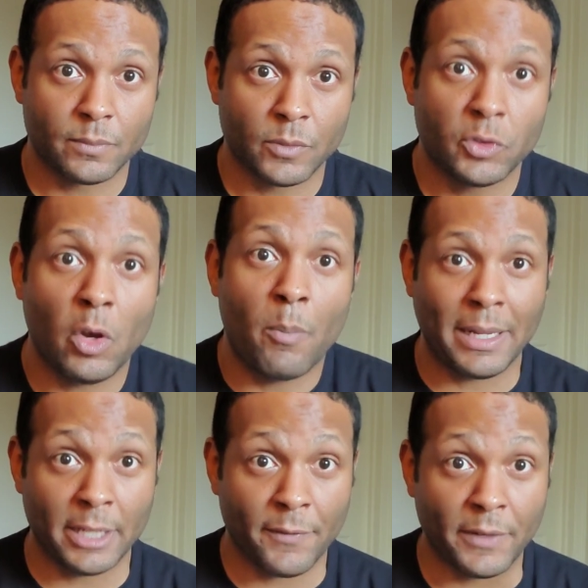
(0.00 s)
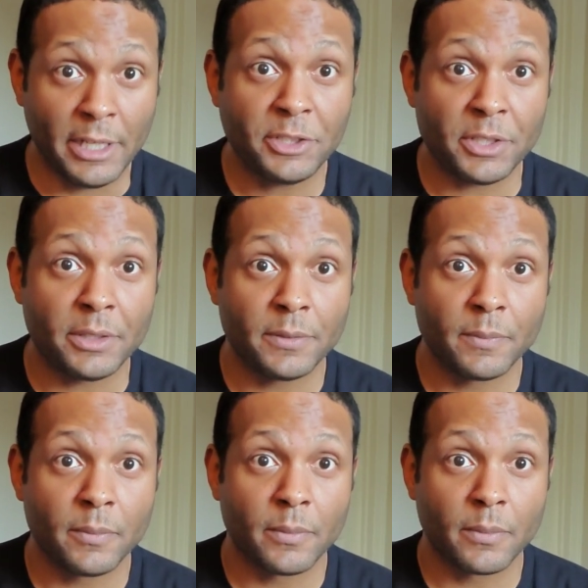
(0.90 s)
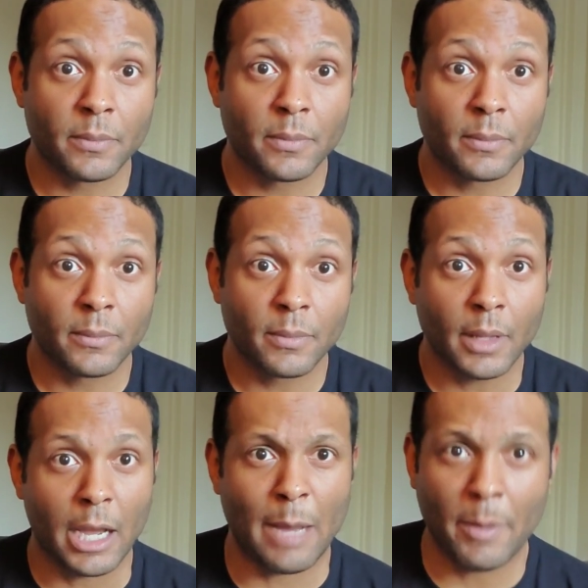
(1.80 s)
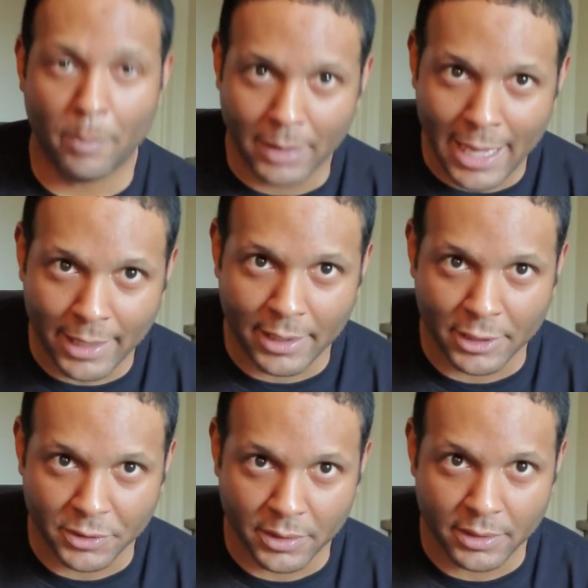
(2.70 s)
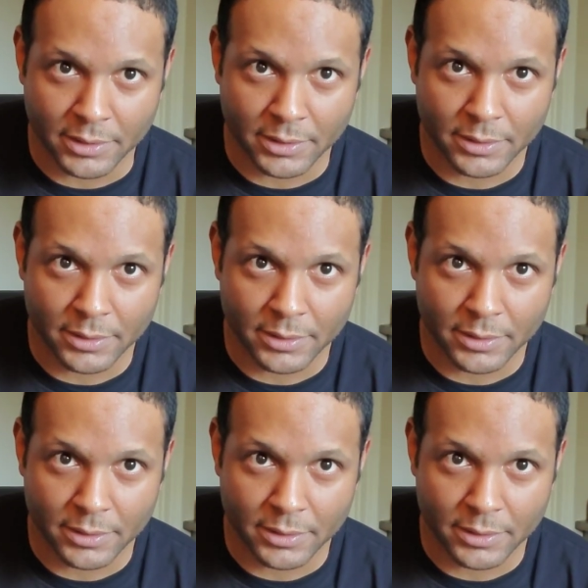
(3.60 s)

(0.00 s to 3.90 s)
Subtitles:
So by definition, I'm a black nationalist.